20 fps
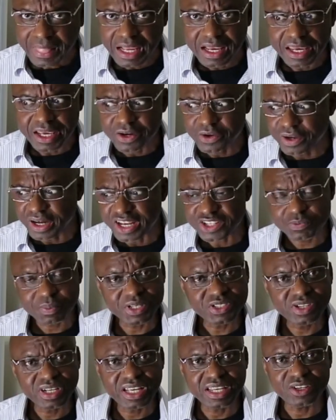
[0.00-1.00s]
you know,
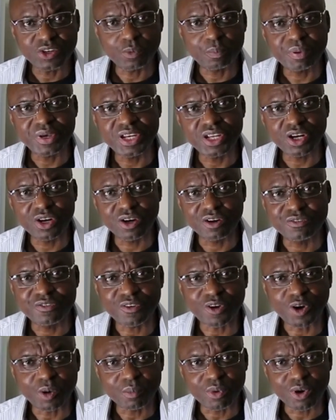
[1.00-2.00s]
especially the opinion
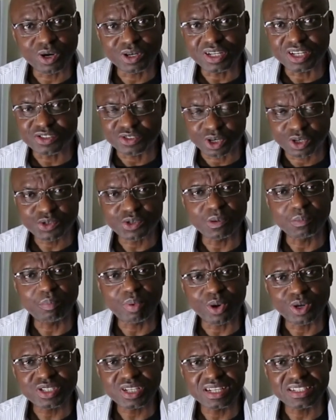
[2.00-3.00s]
of Omron is also
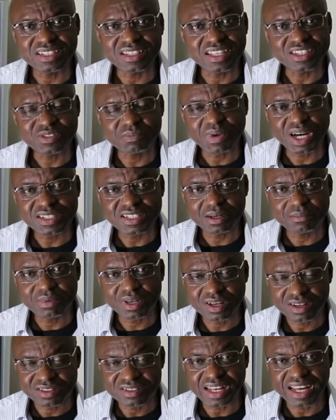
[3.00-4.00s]
important in this matter
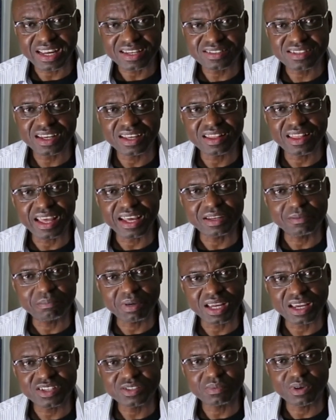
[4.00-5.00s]
because, like I said, they're the
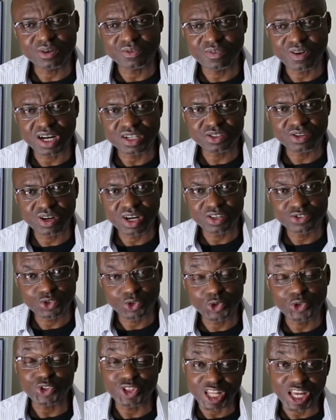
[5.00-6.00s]
biggest manufacturer,
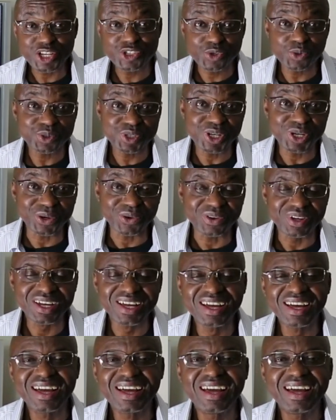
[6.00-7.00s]
so they should know.
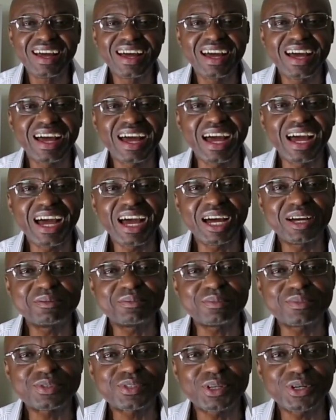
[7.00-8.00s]

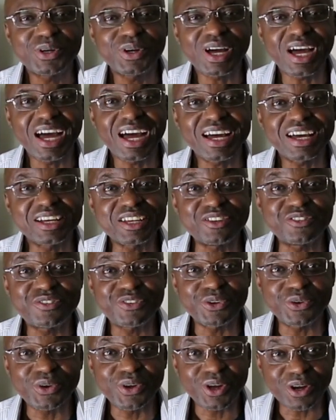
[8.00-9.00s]
Um, so uh,
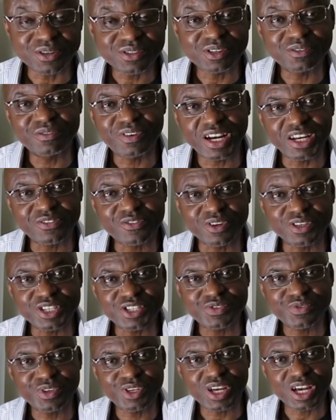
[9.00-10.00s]
if you got some value from
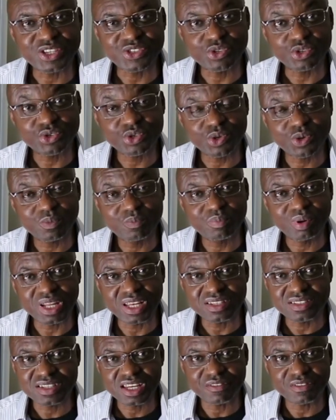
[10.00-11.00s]
this video as usual,
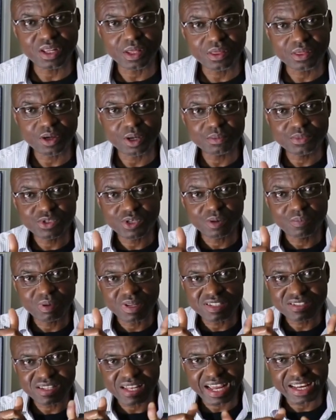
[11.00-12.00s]
please give it a thumbs up,
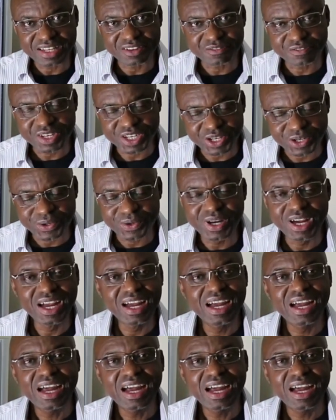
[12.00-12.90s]
please like the video